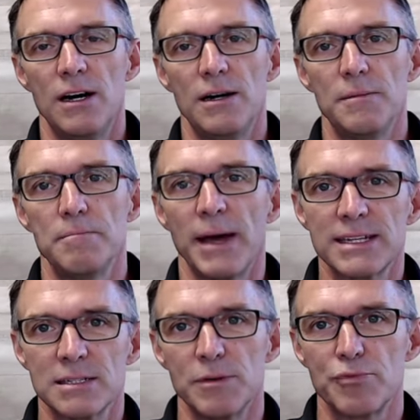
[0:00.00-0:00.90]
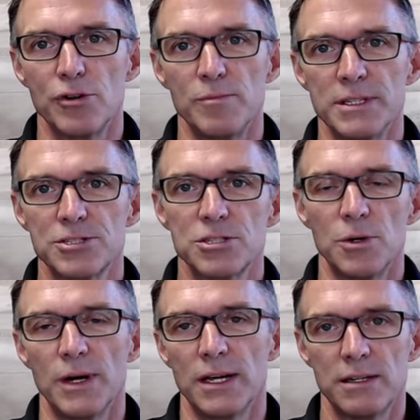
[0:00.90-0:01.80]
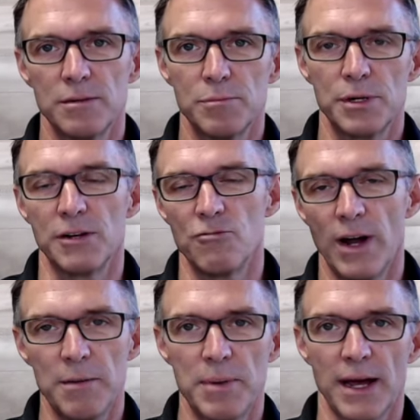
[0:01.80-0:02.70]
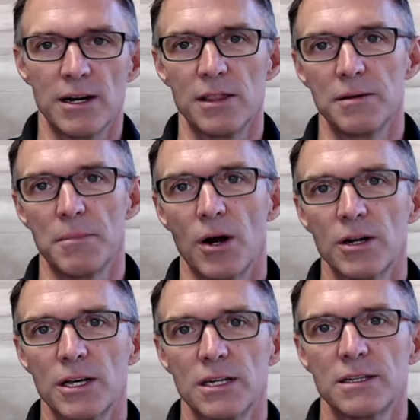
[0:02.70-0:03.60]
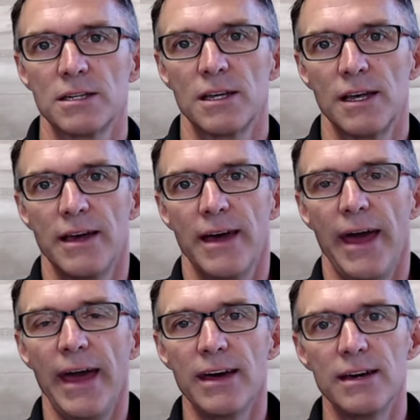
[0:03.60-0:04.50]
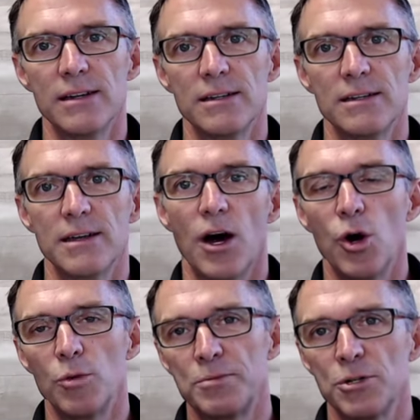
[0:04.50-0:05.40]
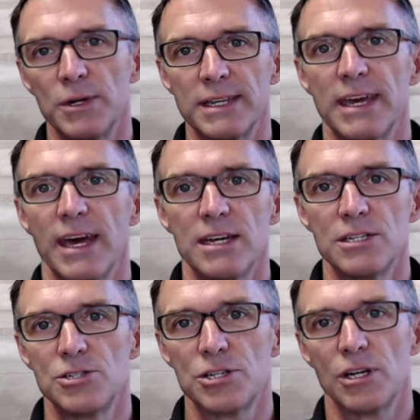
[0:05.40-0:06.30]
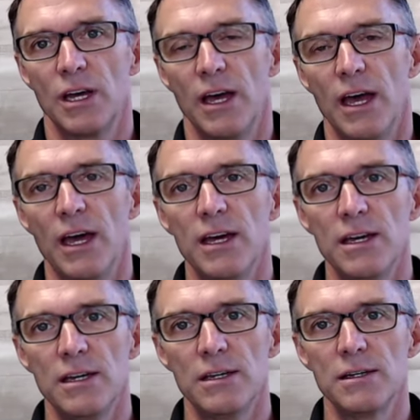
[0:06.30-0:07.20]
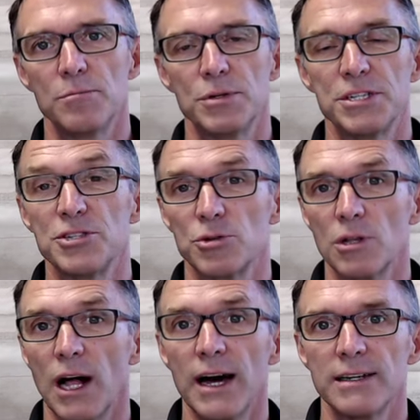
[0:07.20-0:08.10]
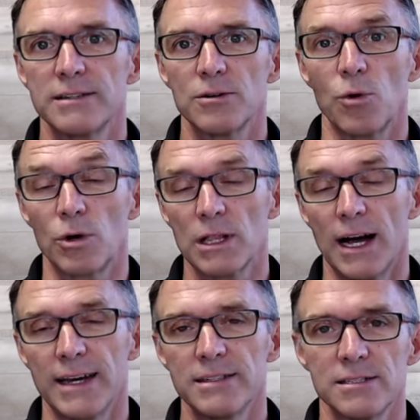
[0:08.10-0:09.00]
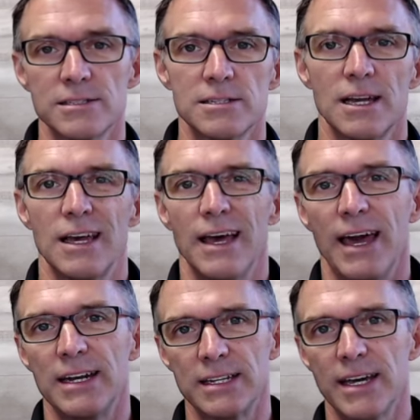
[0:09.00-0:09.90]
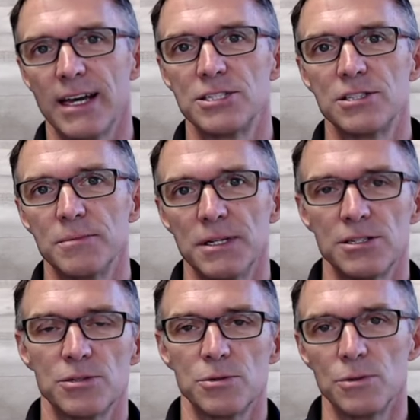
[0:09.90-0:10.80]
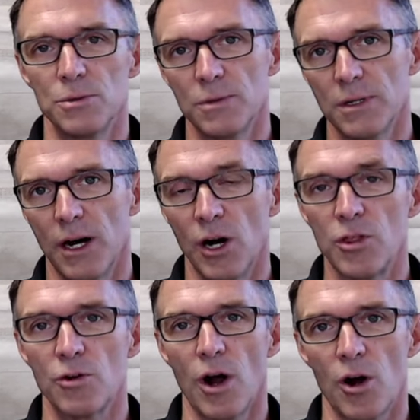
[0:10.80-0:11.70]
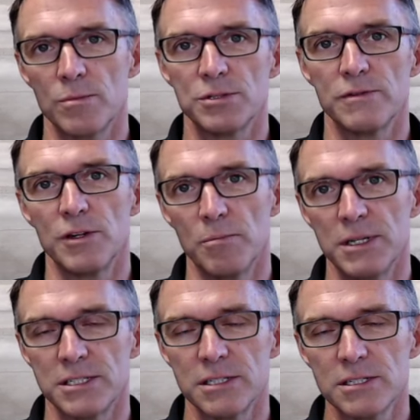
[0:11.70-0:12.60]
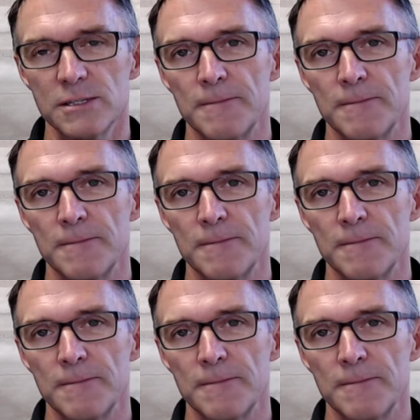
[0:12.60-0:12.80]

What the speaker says: make some improvements to it, put it right back on the market, and hope to engage a potential client or clients and engage them into other arms of their business